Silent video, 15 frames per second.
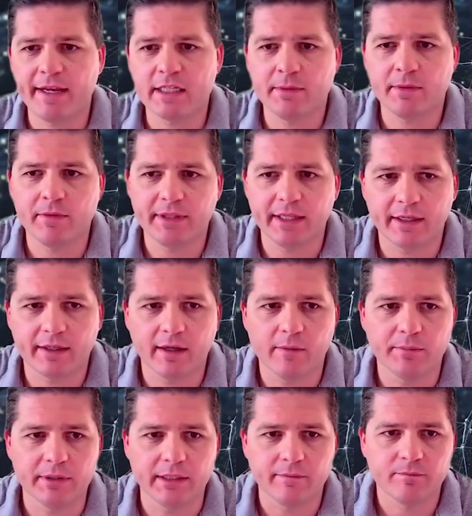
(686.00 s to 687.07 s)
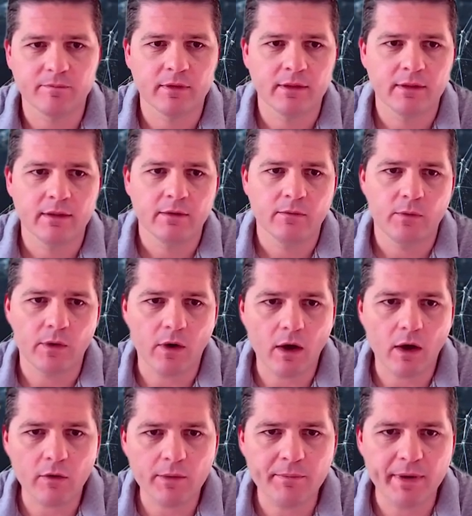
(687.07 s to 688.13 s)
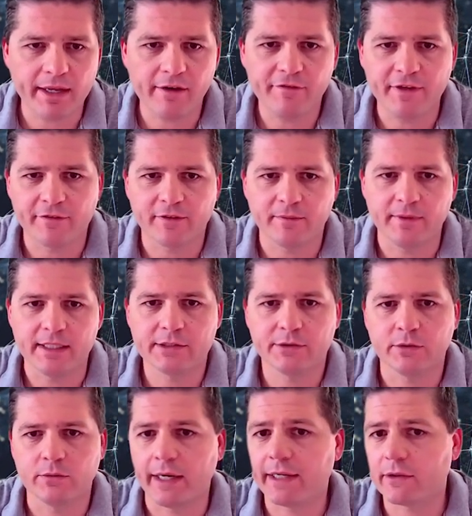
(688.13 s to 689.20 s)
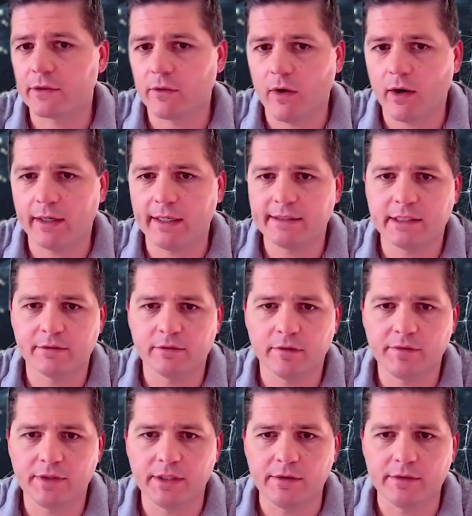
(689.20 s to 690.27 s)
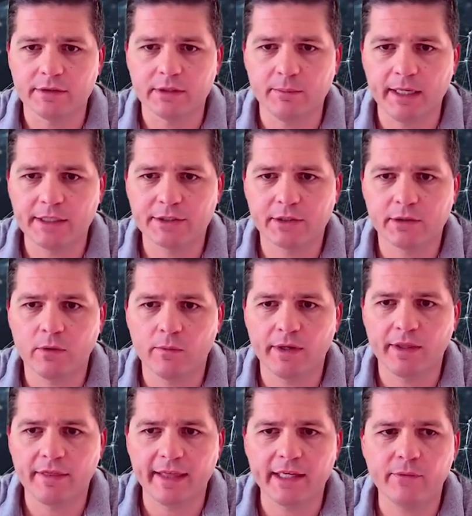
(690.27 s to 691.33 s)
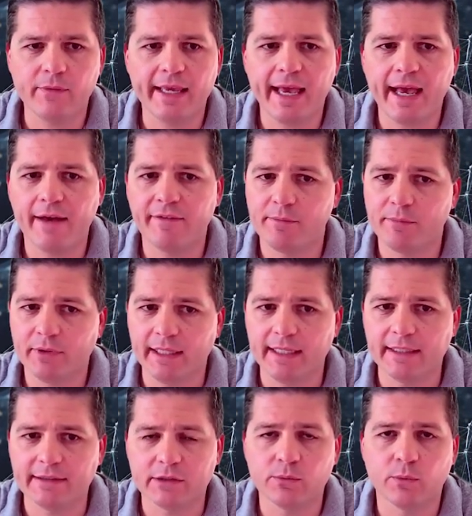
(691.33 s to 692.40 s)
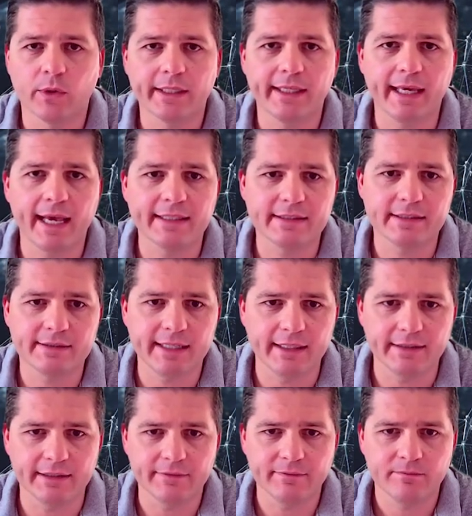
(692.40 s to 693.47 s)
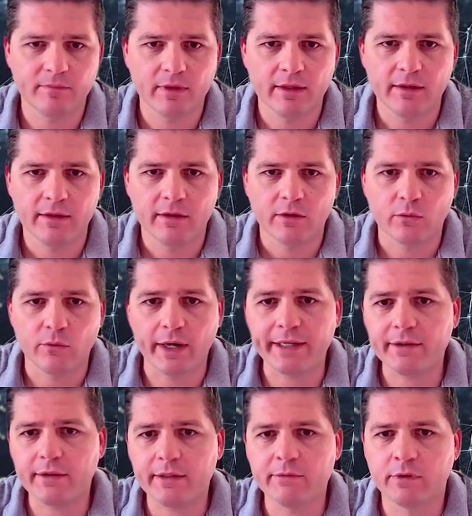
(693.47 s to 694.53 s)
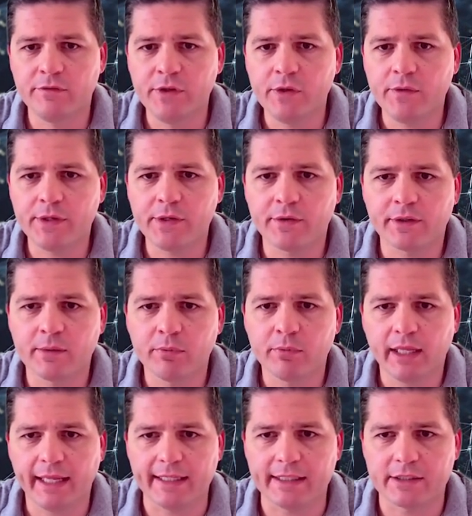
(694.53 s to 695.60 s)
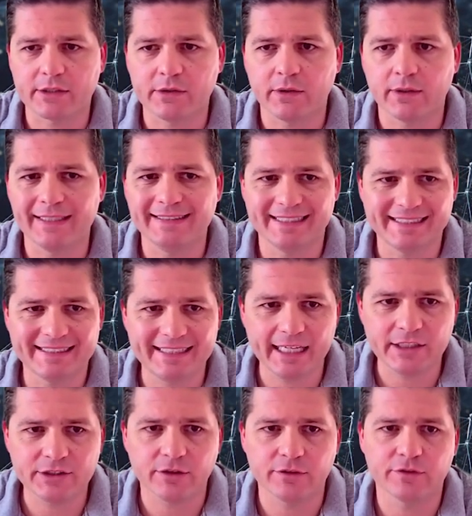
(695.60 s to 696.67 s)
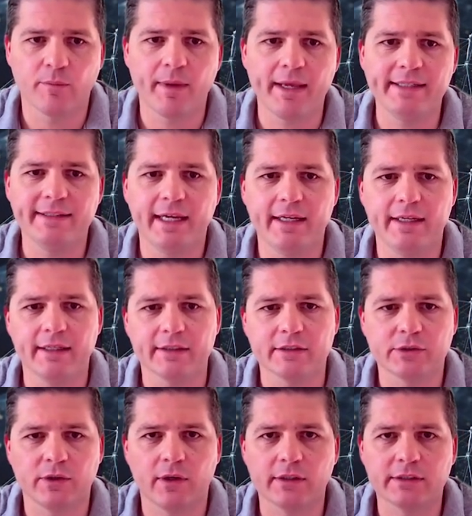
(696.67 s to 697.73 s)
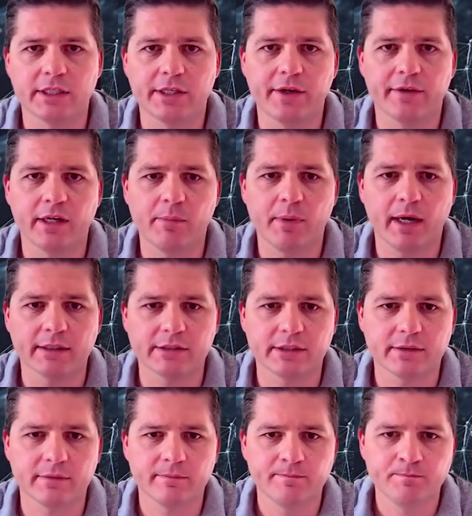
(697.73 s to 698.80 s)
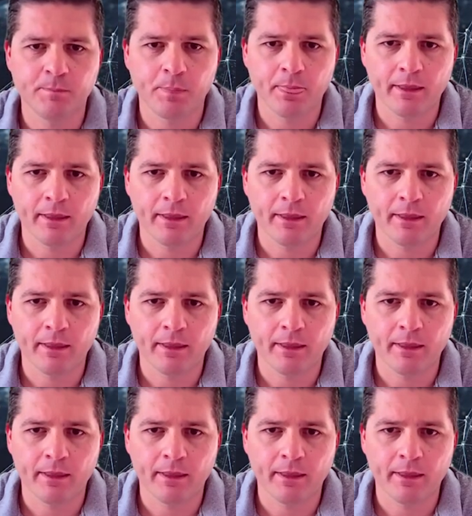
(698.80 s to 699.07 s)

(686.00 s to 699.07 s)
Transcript: management within a company. We all would benefit from this through regular audits and reviews to make sure what we think we have in place is working as intended. Regularly reviewing your compliance score is essential for maintaining a strong security posture.